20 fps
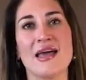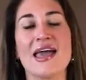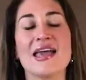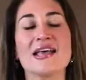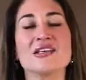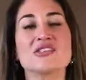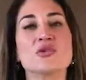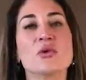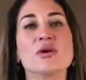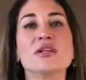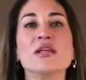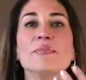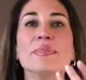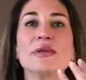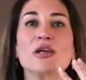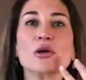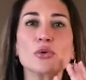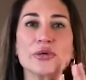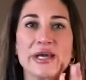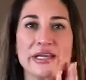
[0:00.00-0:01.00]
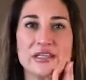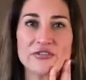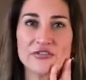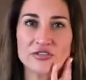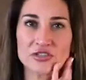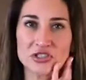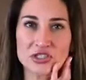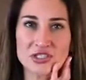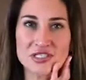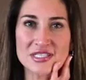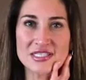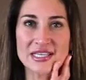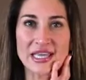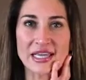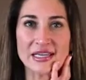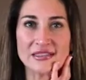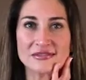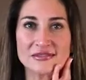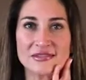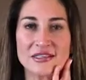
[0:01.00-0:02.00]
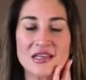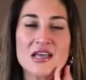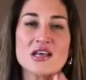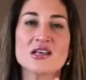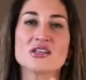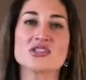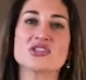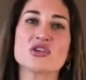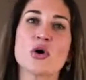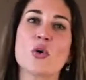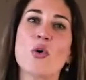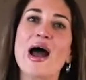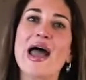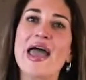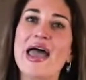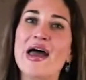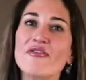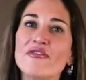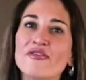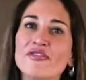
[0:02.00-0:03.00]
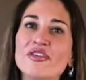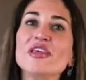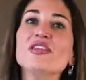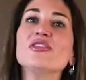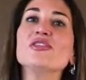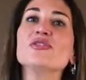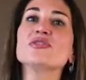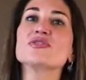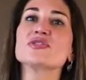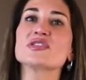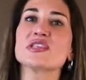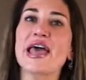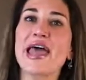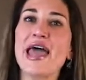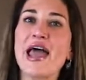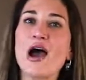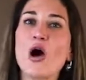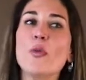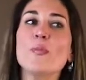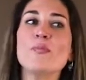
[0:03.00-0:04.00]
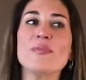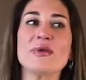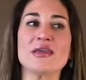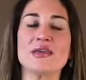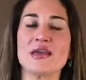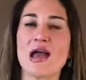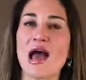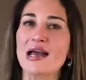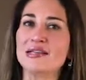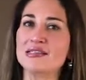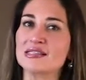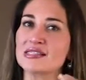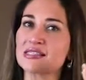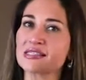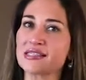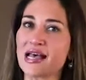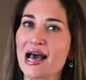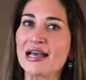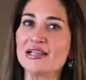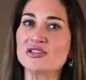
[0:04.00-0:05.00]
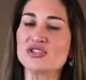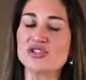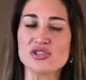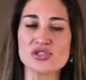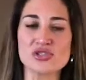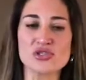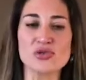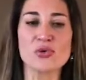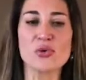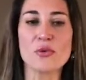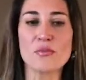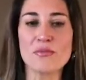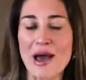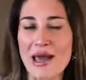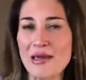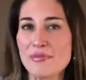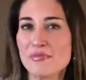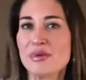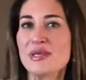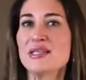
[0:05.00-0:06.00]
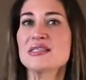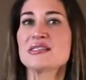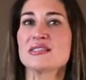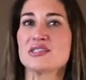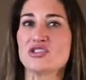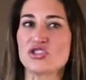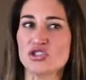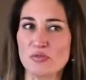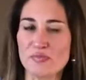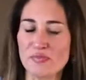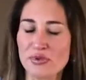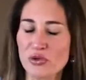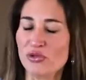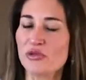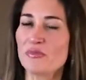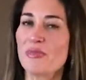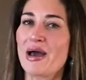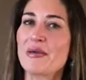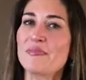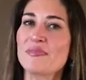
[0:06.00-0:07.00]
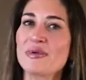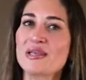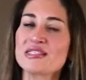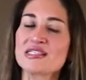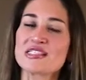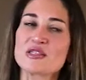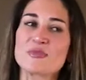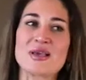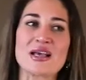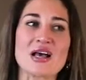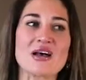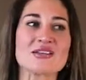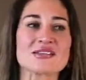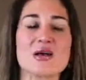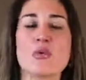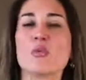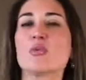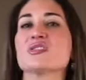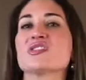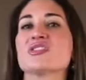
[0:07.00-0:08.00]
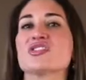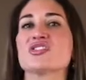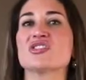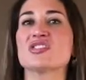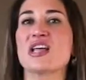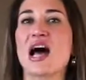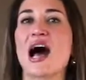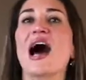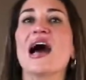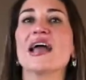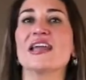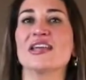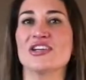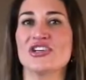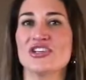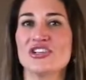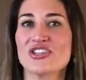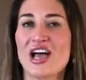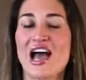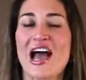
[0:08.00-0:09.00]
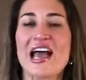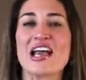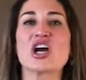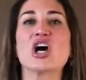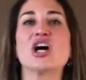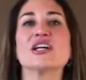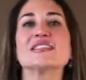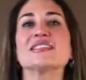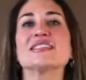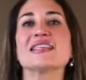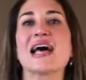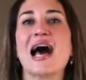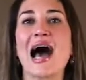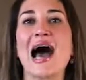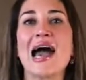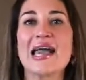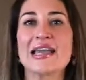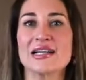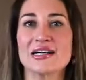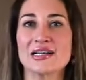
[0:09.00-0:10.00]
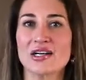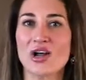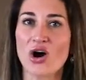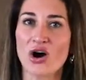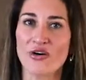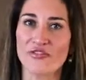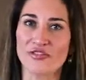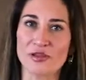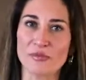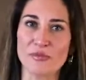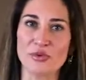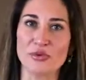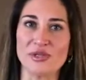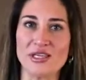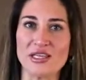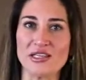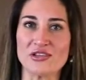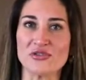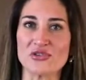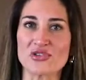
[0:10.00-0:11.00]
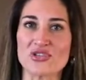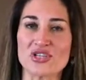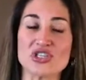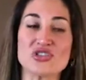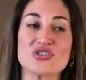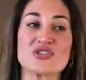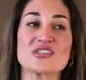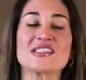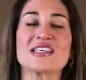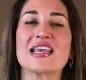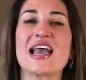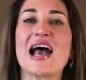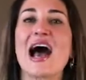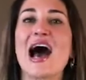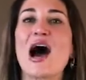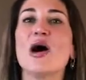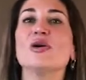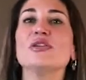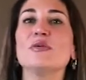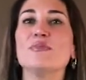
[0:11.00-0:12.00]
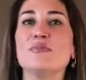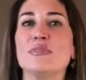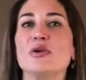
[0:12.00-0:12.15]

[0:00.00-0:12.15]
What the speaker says: it's gonna be great for your skin. So I have videos helping. I decided to do my business, to build my business because I was tired. I got tired of the beauty industry, to see how the